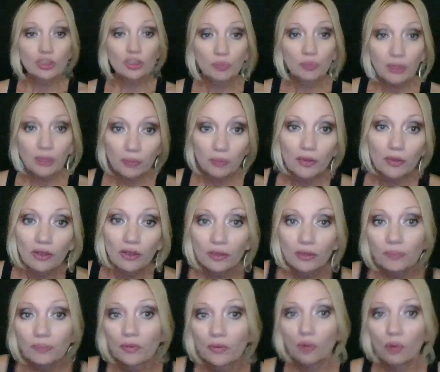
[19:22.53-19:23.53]

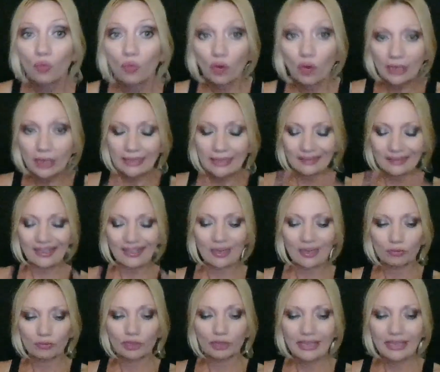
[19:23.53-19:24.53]
people wanted
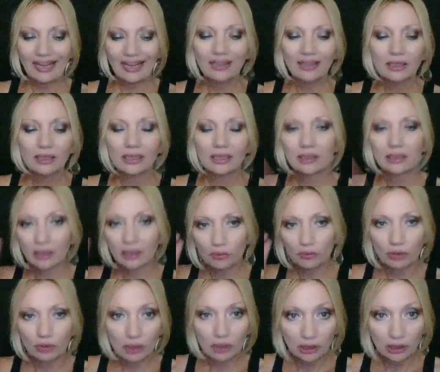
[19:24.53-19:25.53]
that reality, and they
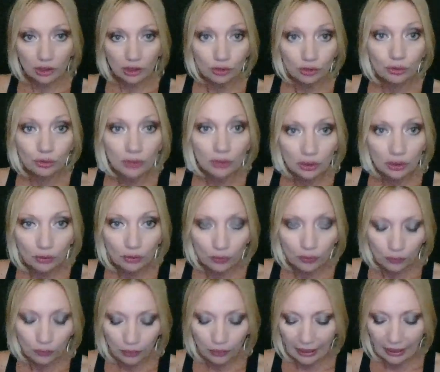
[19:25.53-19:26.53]
were going to do it
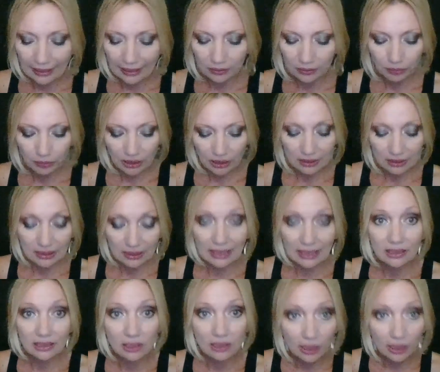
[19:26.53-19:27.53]
through that, because
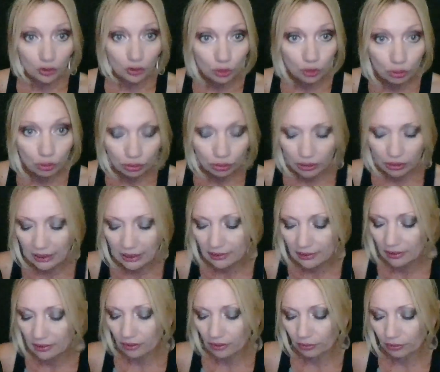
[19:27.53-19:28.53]
I told you,
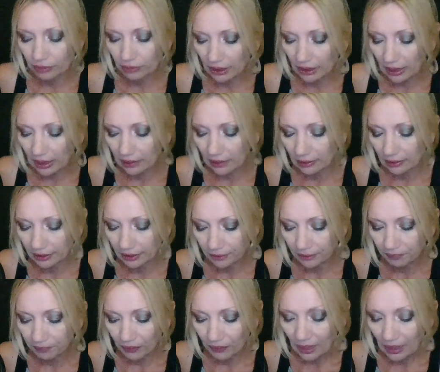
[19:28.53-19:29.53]
that's their reality.
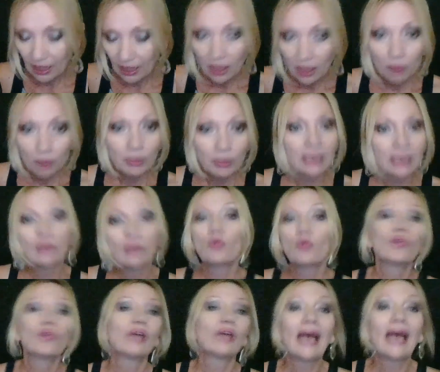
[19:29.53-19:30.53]
But it
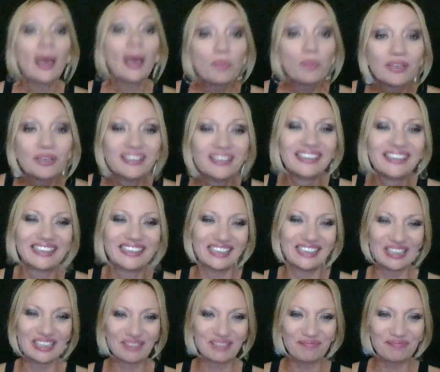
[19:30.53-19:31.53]
won't happen
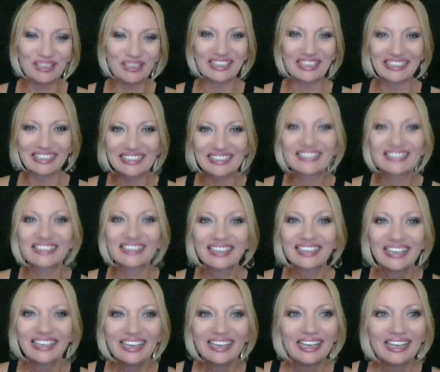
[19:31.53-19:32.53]
because
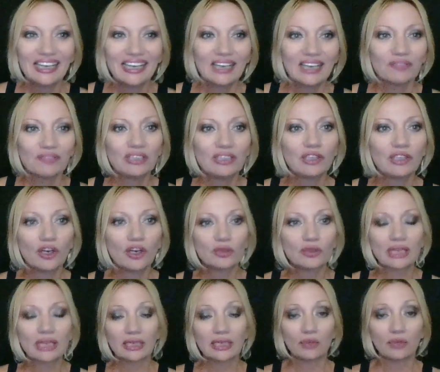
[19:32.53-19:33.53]
we know
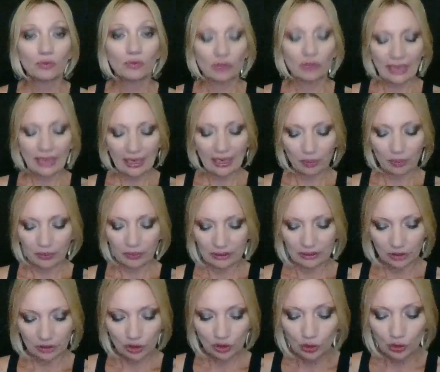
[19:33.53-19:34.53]
that it won't happen.
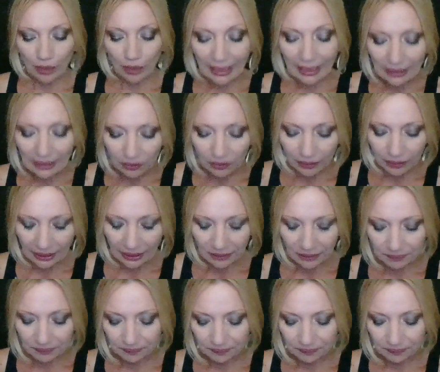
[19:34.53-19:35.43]
So anyway,